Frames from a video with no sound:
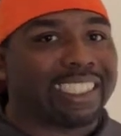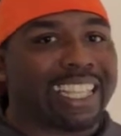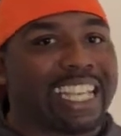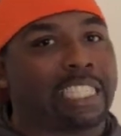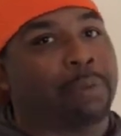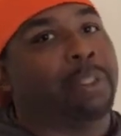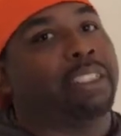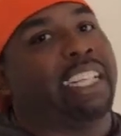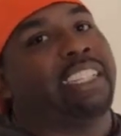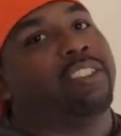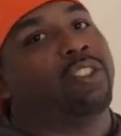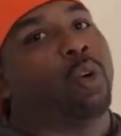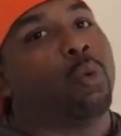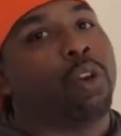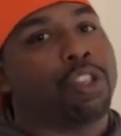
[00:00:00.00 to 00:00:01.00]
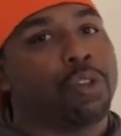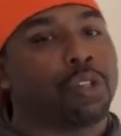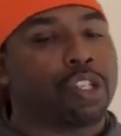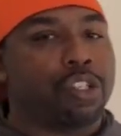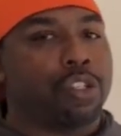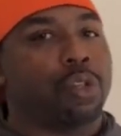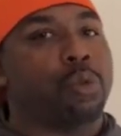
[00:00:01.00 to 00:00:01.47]
expectations on what you
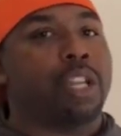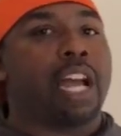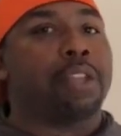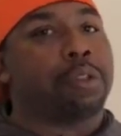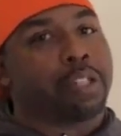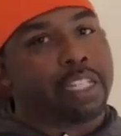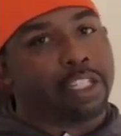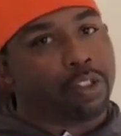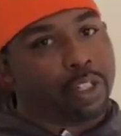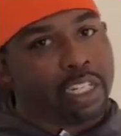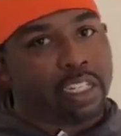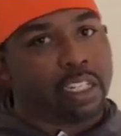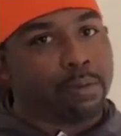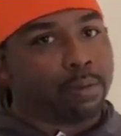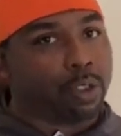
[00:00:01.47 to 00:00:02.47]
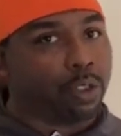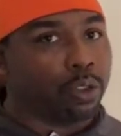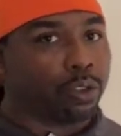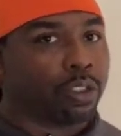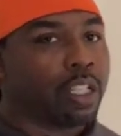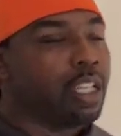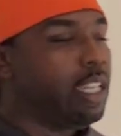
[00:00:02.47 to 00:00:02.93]
can do and how you can hit your income
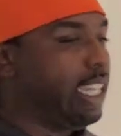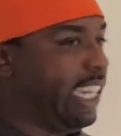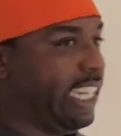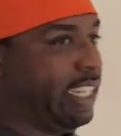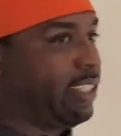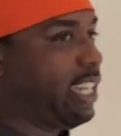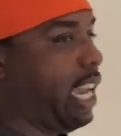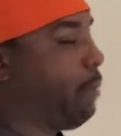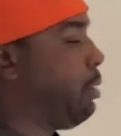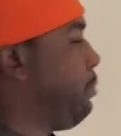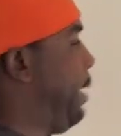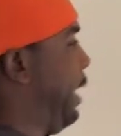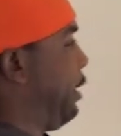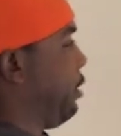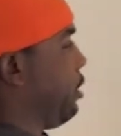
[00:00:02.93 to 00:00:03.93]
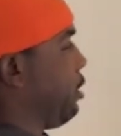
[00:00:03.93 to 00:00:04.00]
goals in a timely manner,